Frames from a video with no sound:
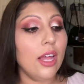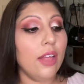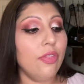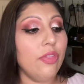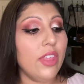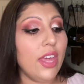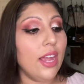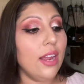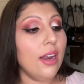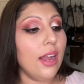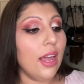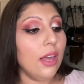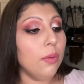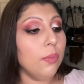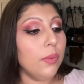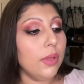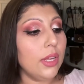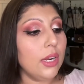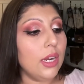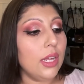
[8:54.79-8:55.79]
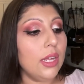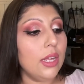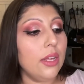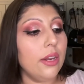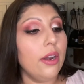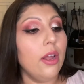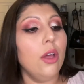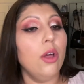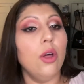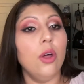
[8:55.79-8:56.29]
Then I went
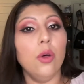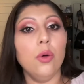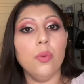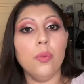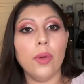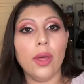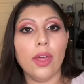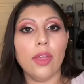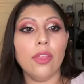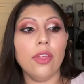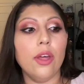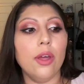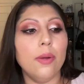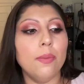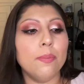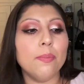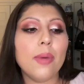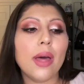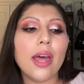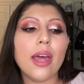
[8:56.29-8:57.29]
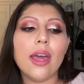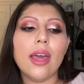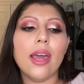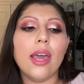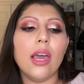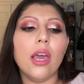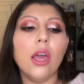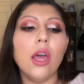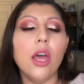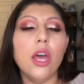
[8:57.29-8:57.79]
in with
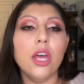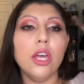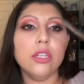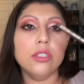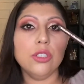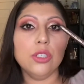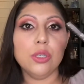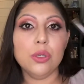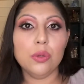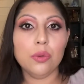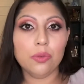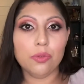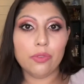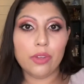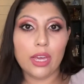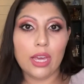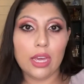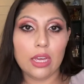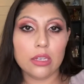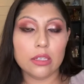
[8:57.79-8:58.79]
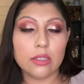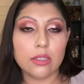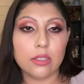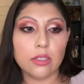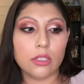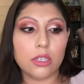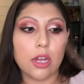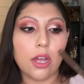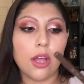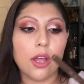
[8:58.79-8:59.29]
my Too
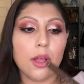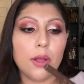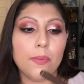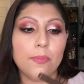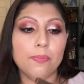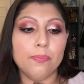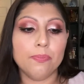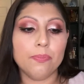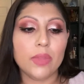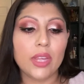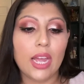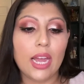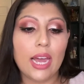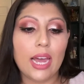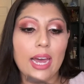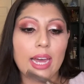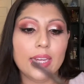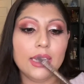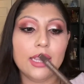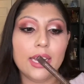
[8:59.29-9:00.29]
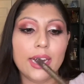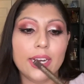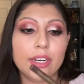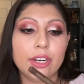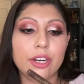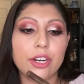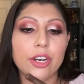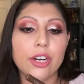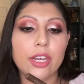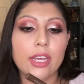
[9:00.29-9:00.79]
Faced
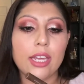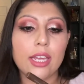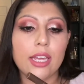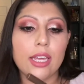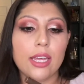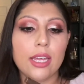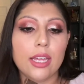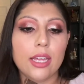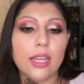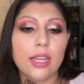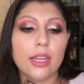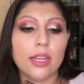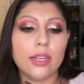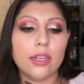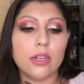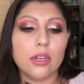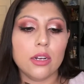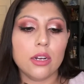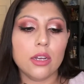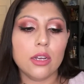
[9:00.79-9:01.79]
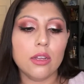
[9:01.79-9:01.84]
eyeliner in